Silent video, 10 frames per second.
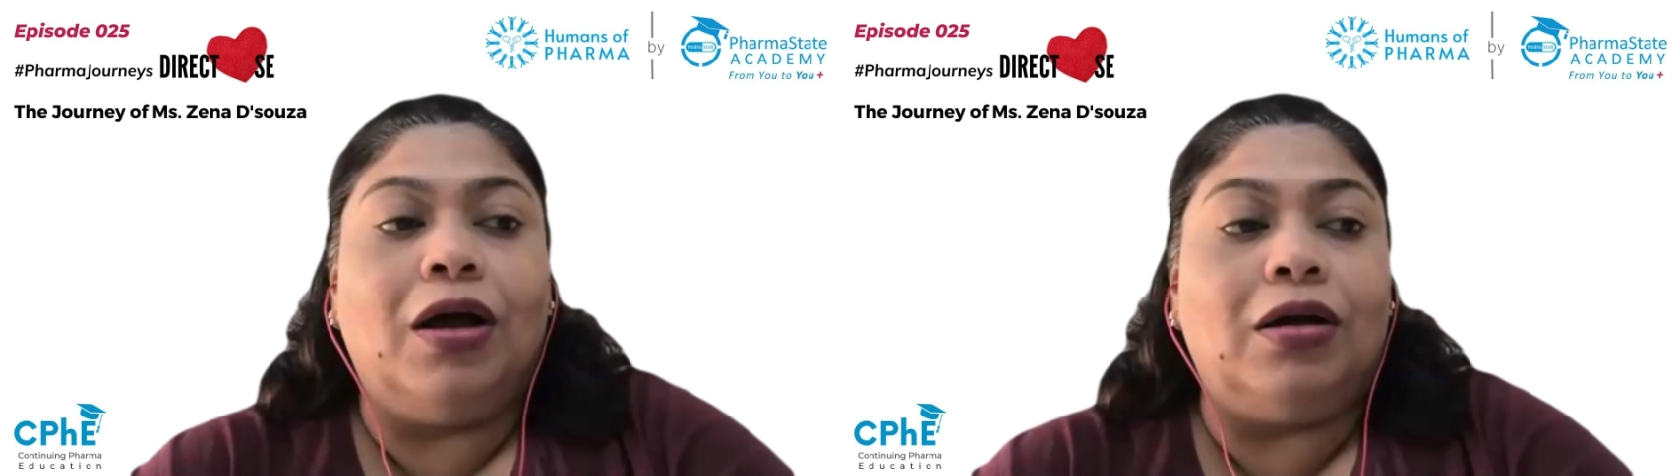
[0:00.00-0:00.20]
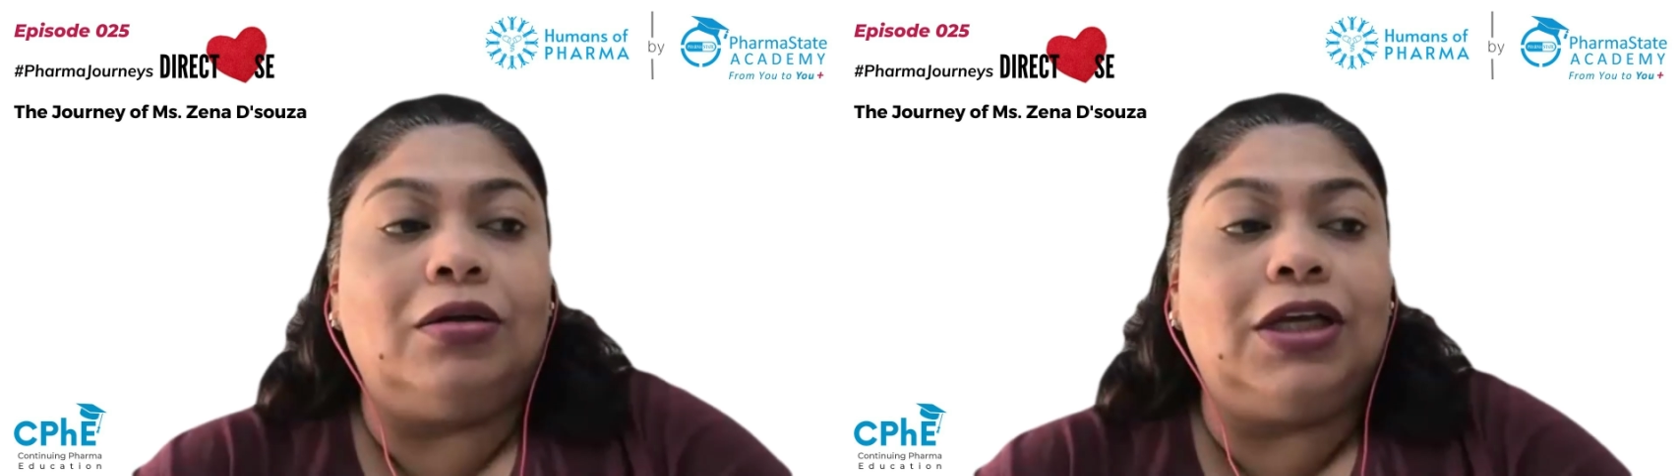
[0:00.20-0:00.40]

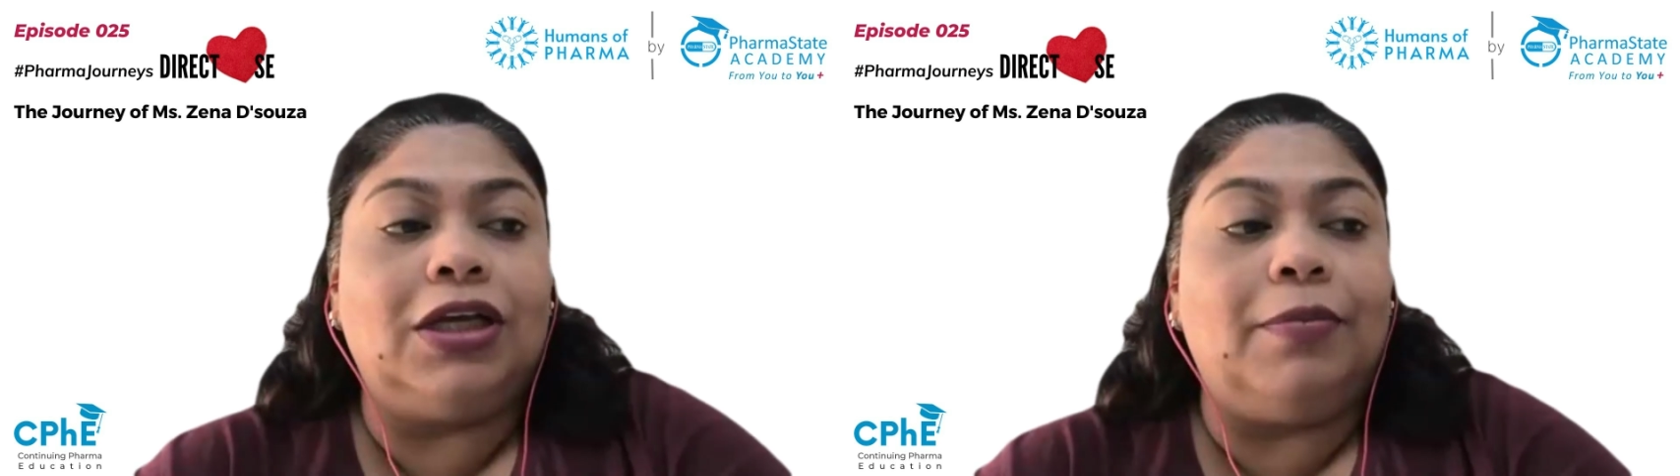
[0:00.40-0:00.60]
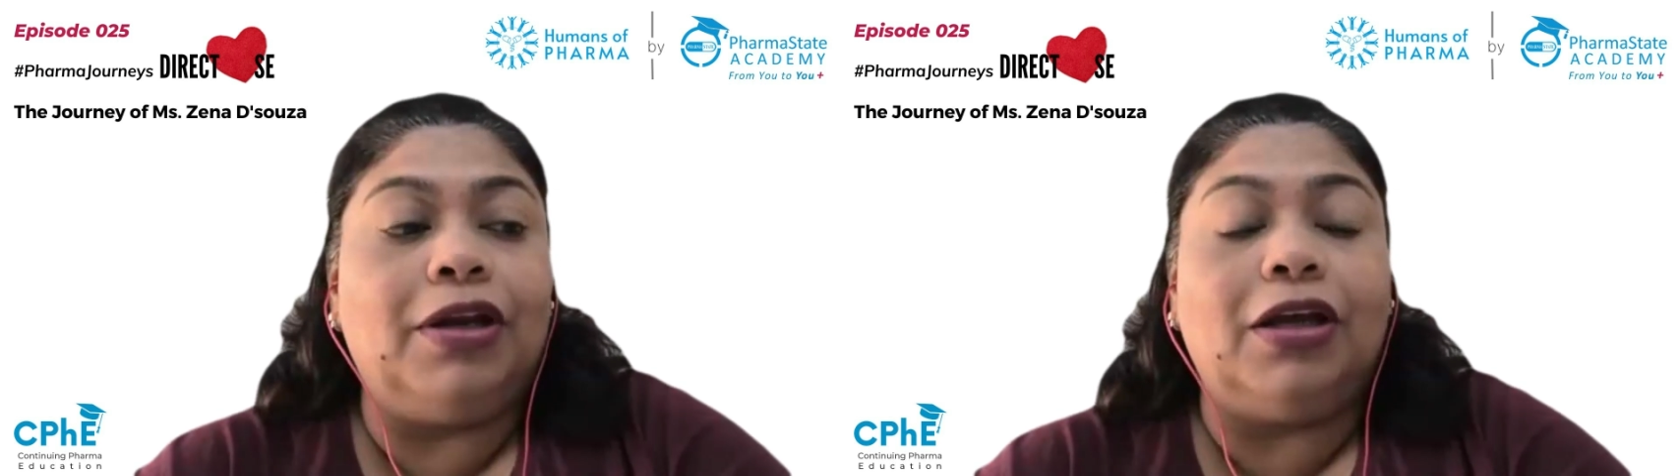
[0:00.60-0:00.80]

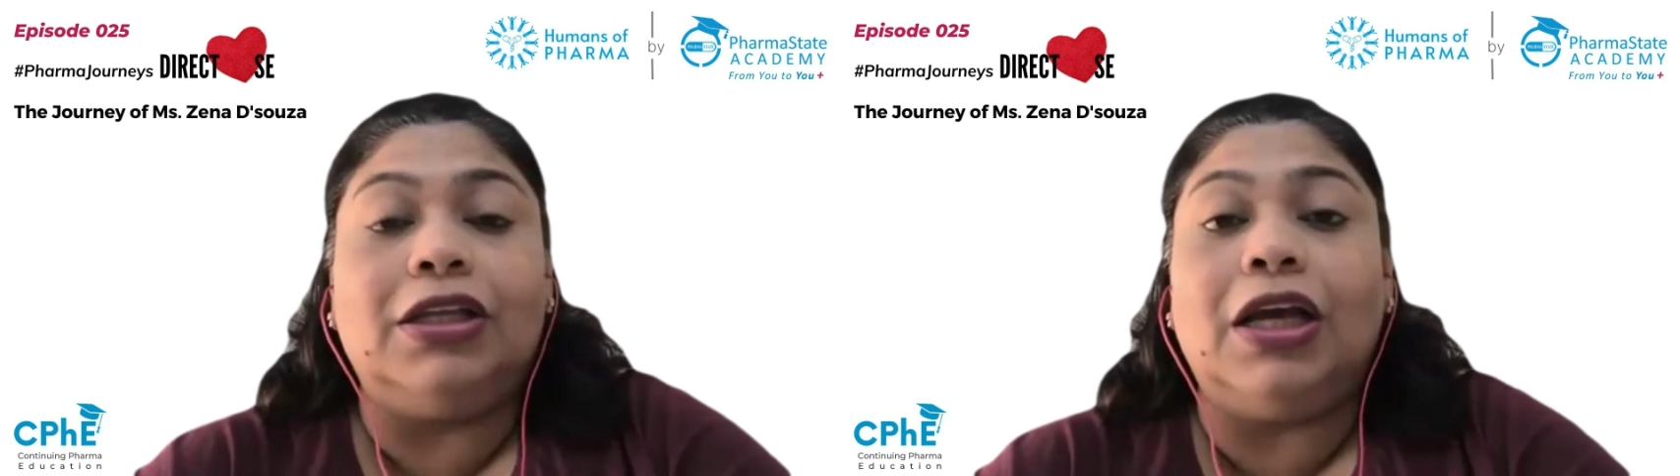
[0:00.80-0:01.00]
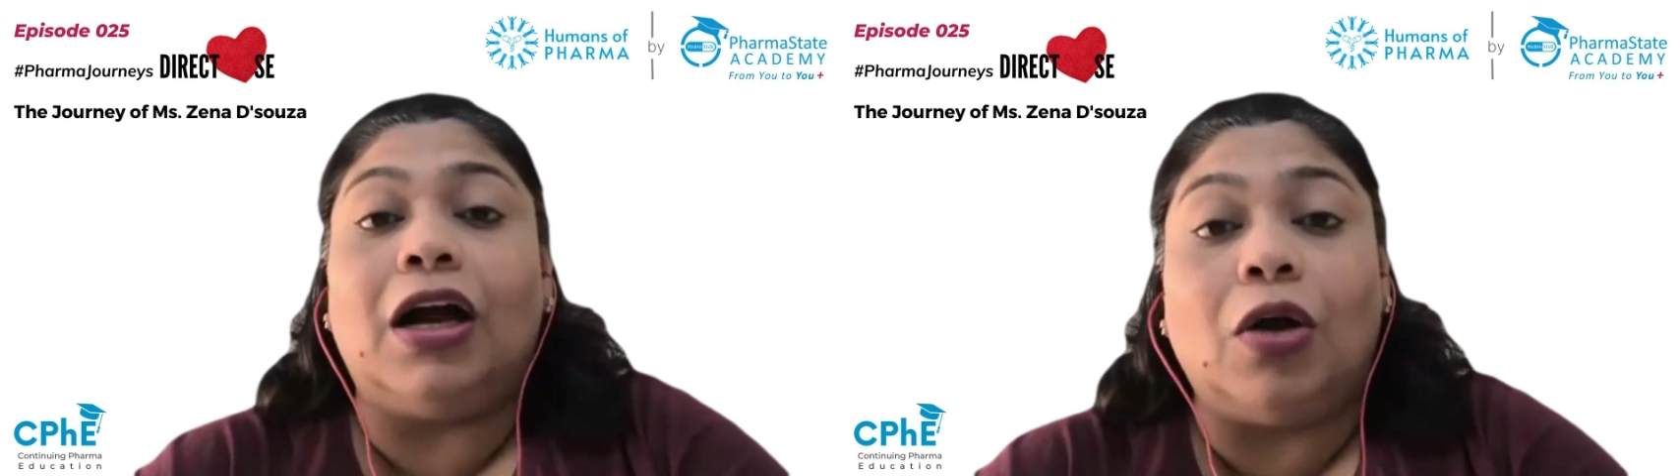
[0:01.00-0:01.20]

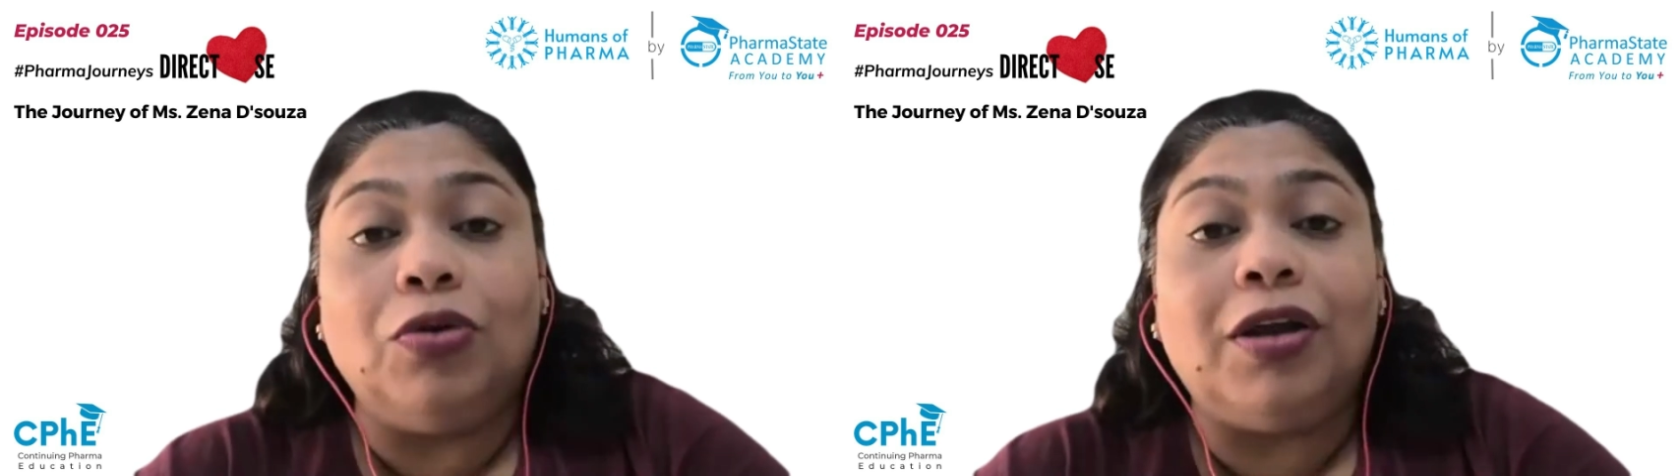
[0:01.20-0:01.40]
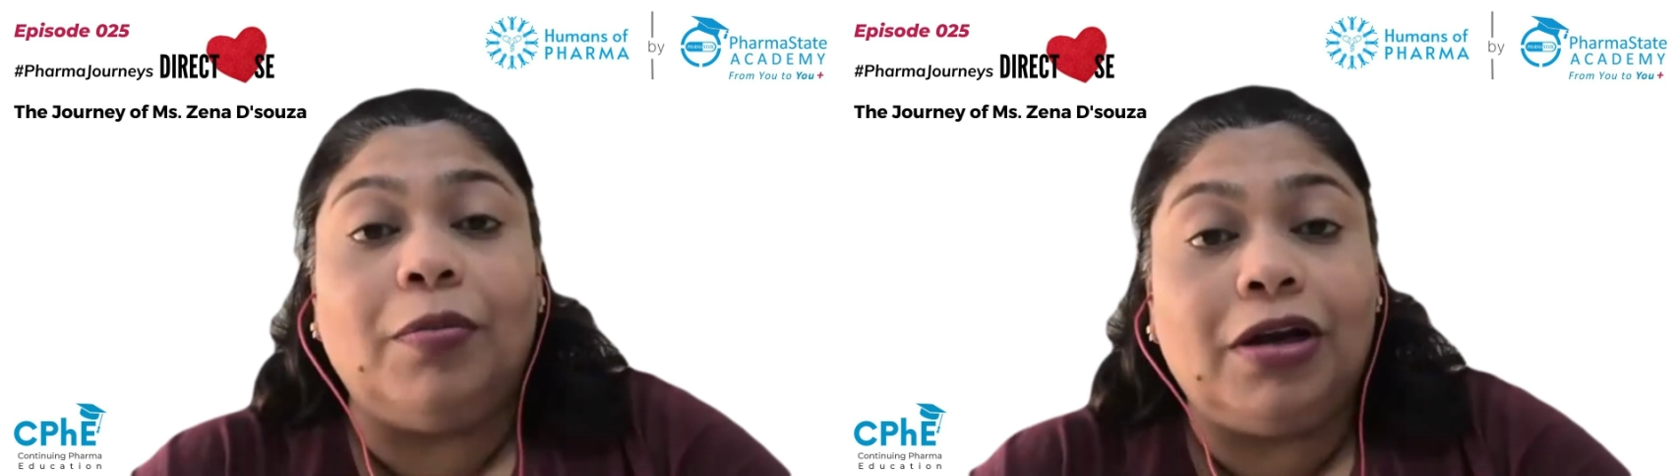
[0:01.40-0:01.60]
The
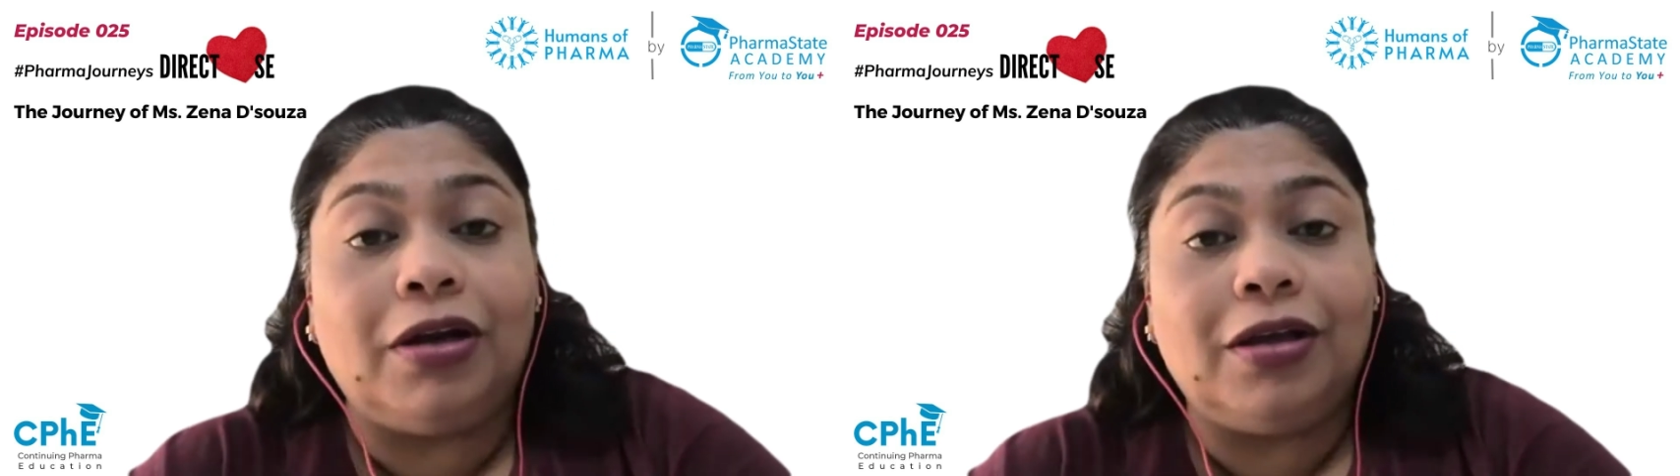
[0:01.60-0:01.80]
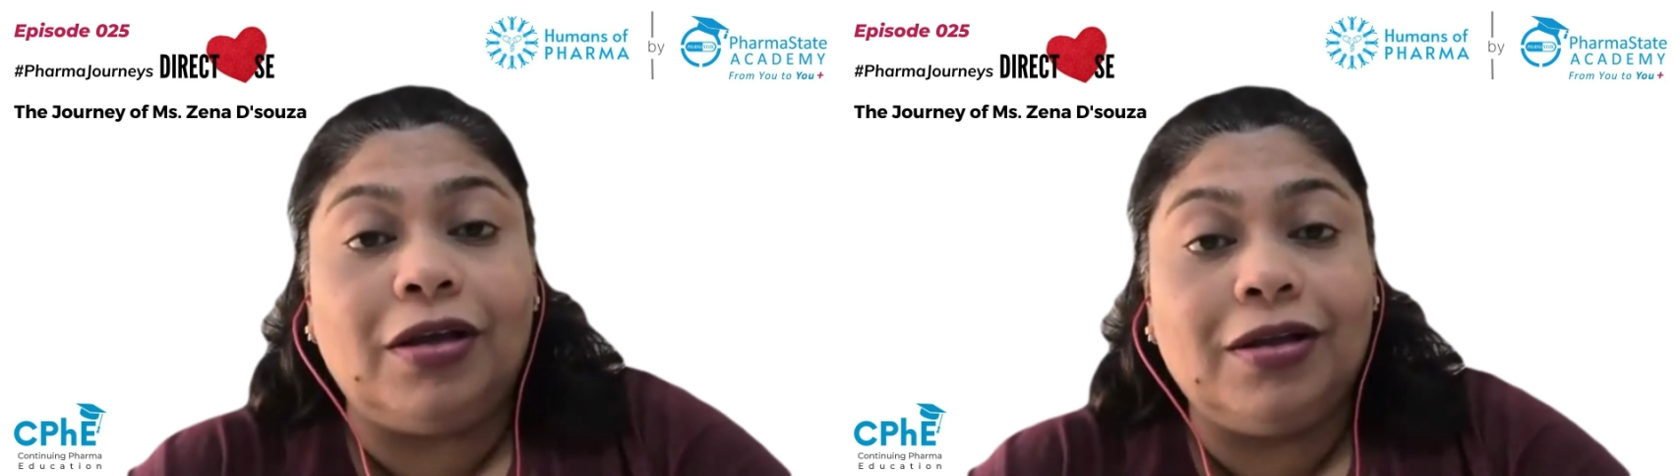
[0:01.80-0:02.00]

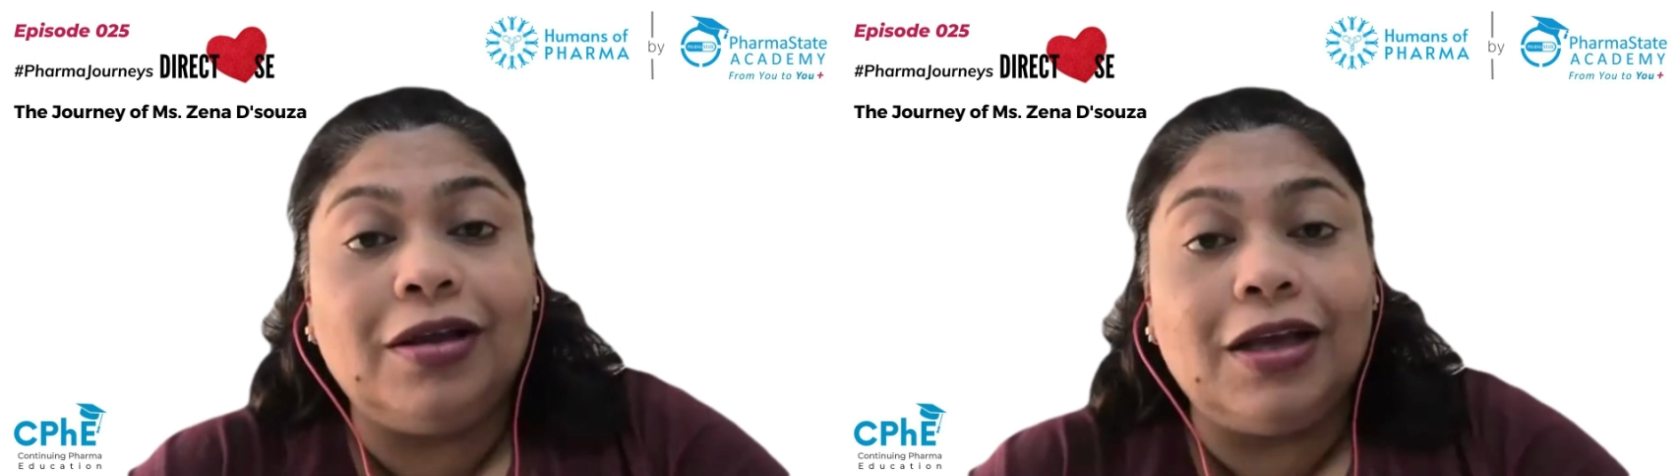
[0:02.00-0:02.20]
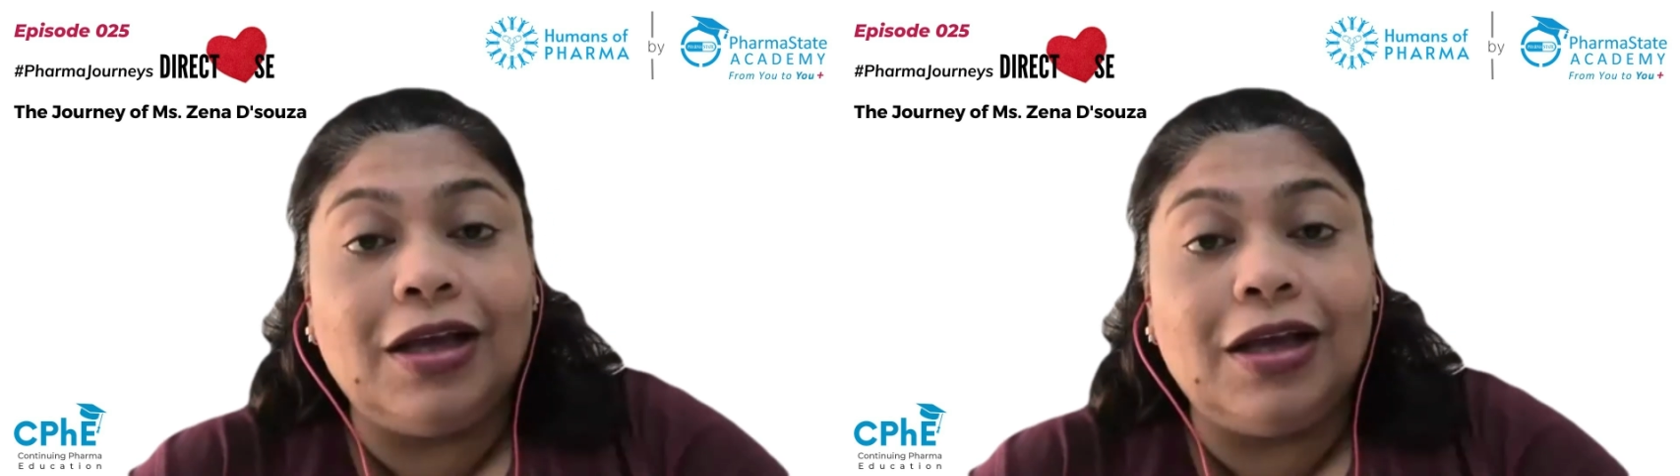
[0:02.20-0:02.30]
accountability.